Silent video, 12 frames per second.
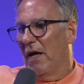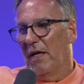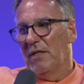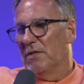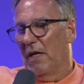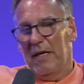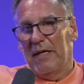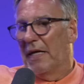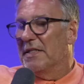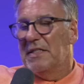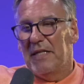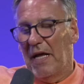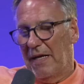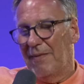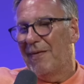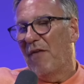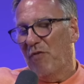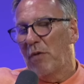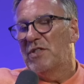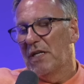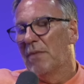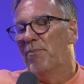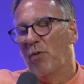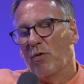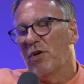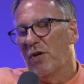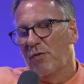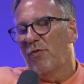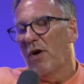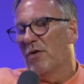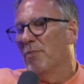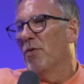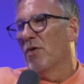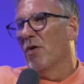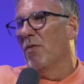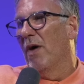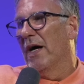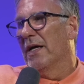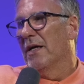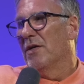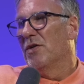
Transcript: is if it was in a book, you'd throw the book away.